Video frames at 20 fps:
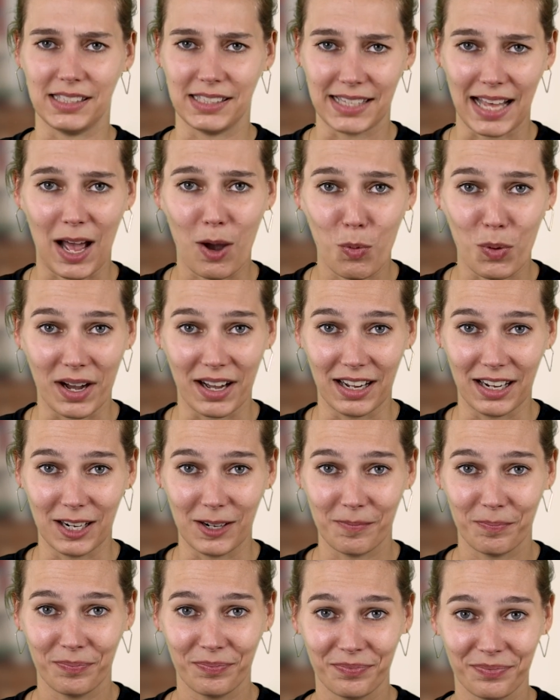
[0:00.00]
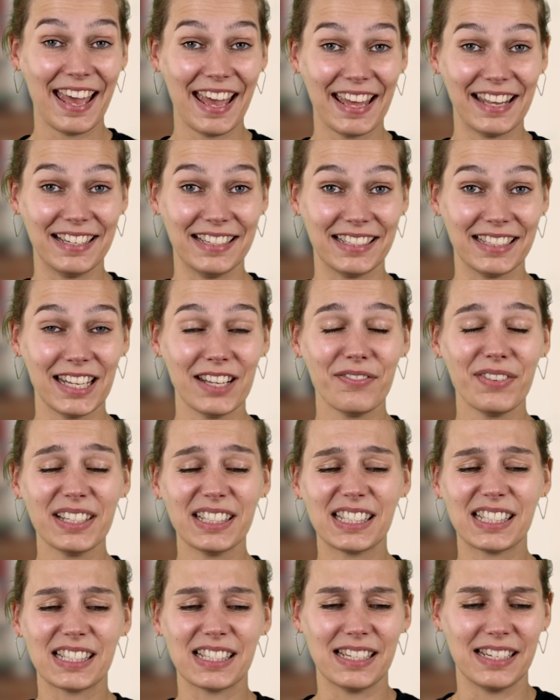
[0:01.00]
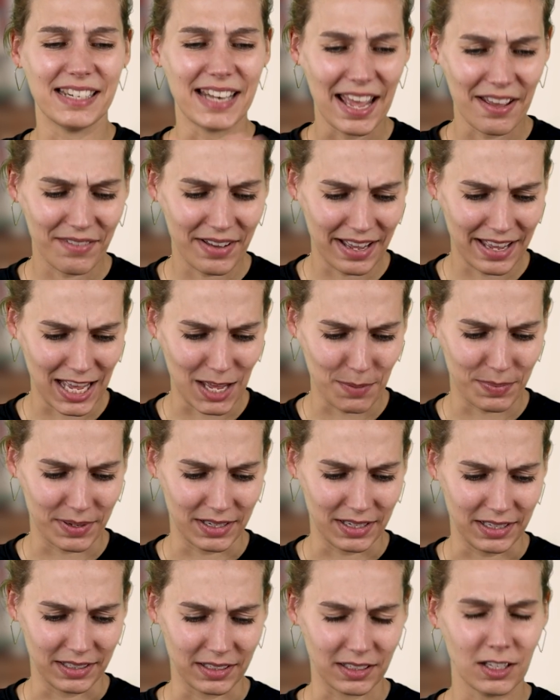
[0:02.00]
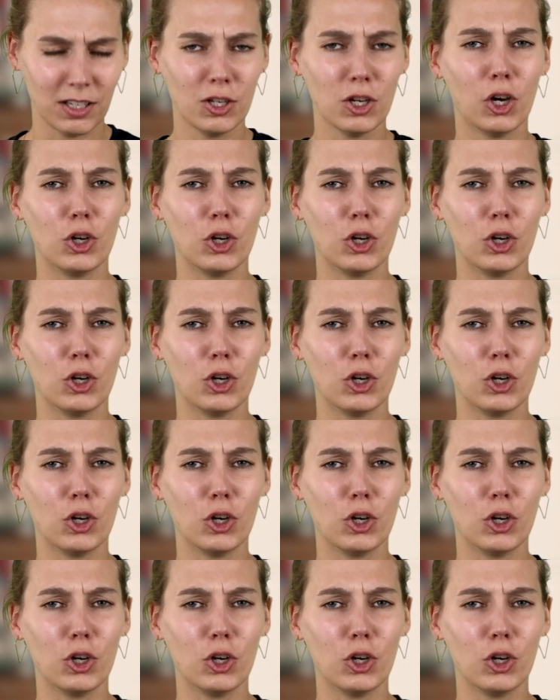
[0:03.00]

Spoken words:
sauer. And if it's never happening,